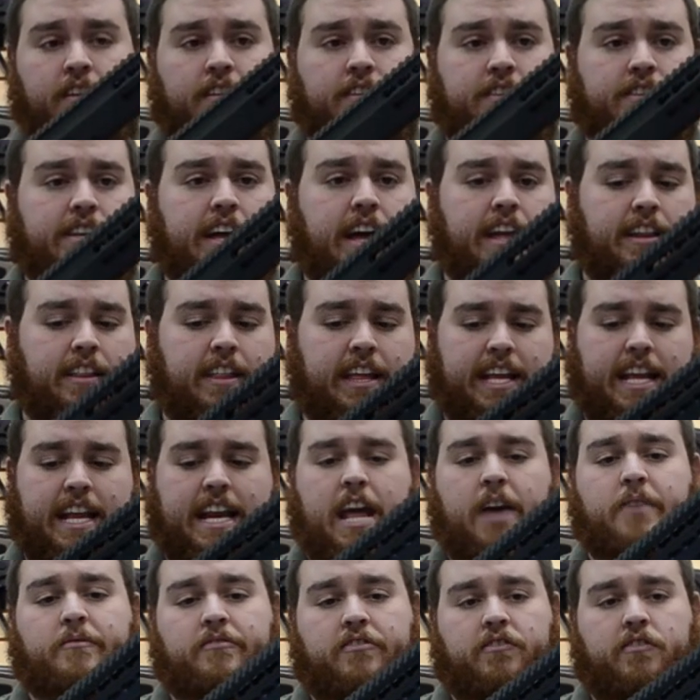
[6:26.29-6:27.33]
It's kind of like an
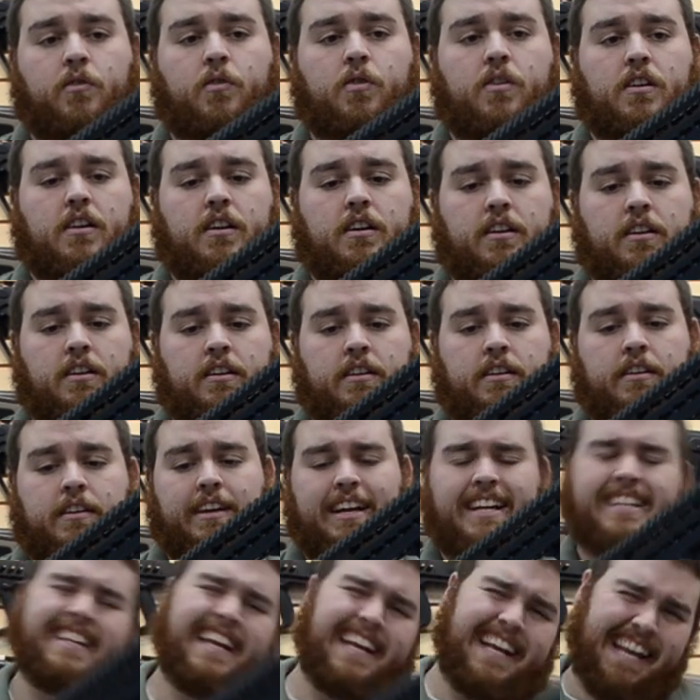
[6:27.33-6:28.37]
M4.
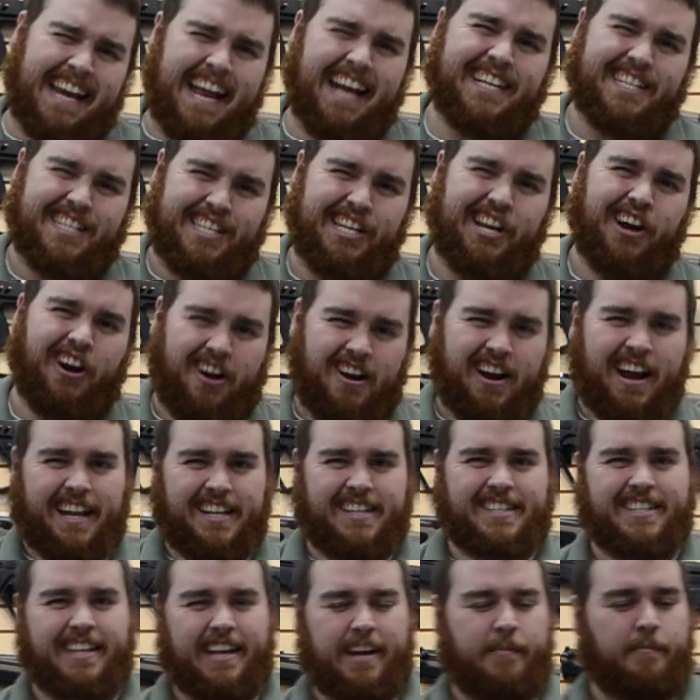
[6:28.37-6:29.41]
It's like an XCR, I'd
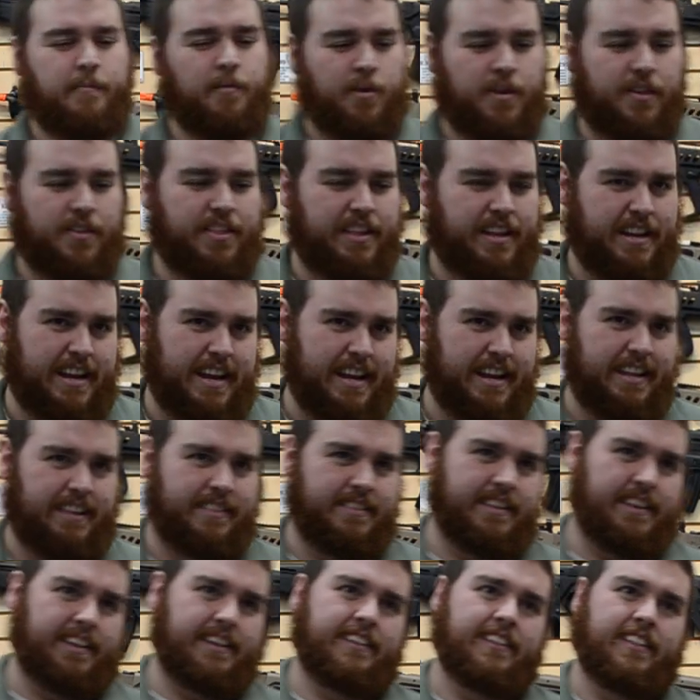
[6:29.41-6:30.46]
say, more than
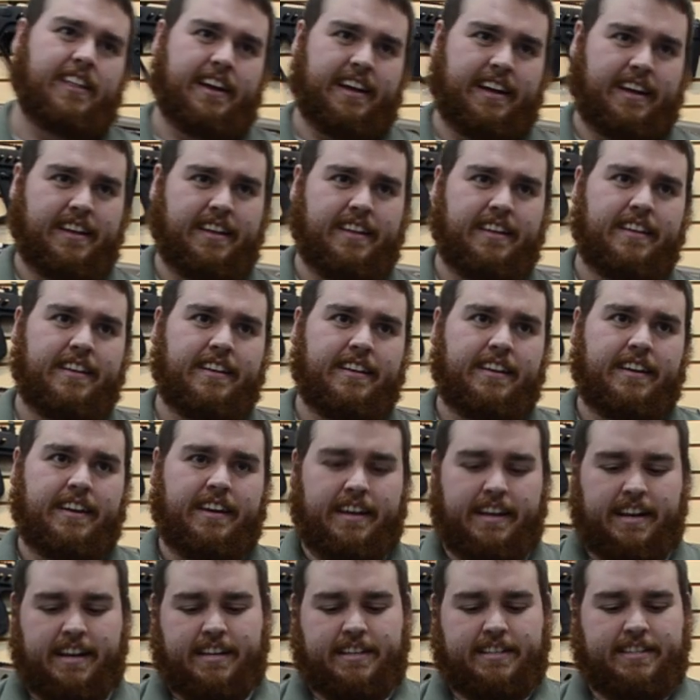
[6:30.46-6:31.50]
anything. Like,
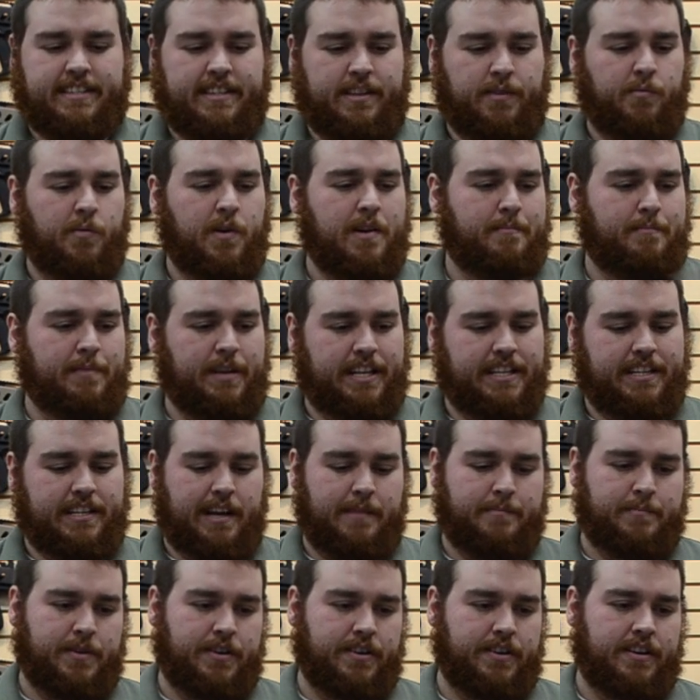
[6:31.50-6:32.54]
it has the one-piece
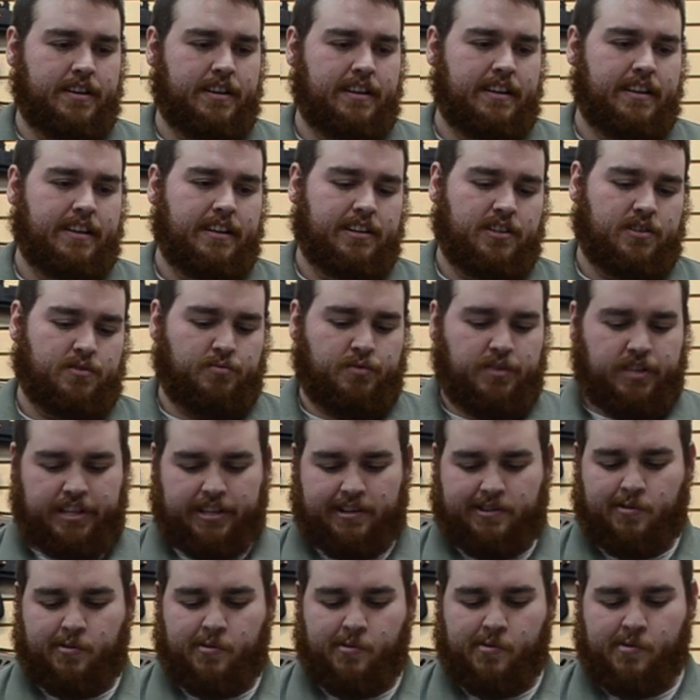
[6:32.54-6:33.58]
upper. It's really
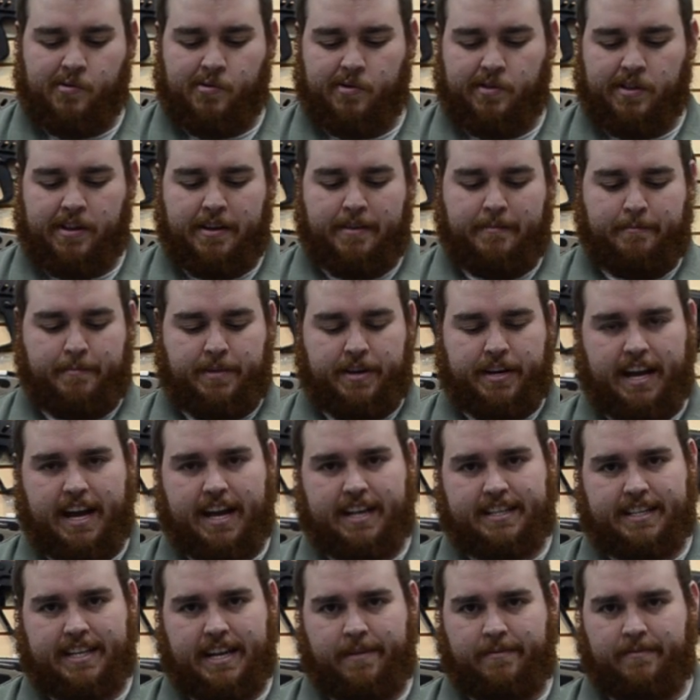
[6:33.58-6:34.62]
cool, but it
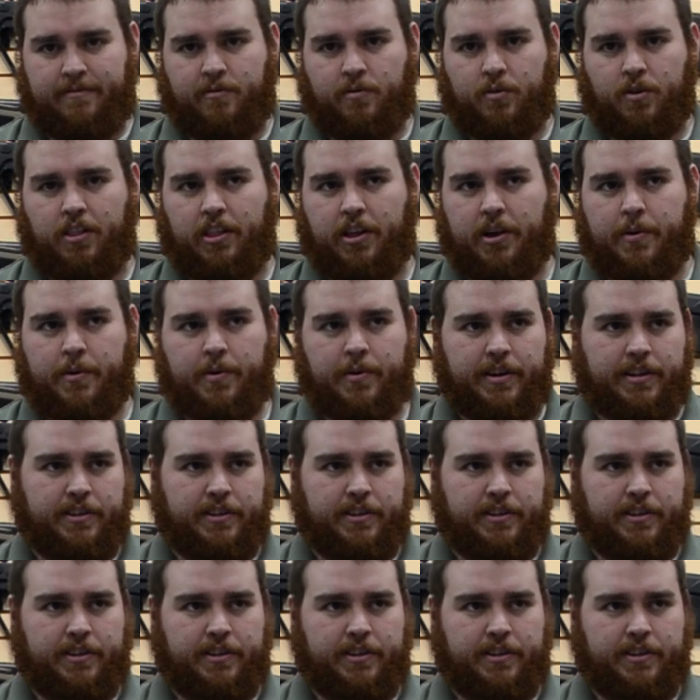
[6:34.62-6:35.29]
has an M4 lower.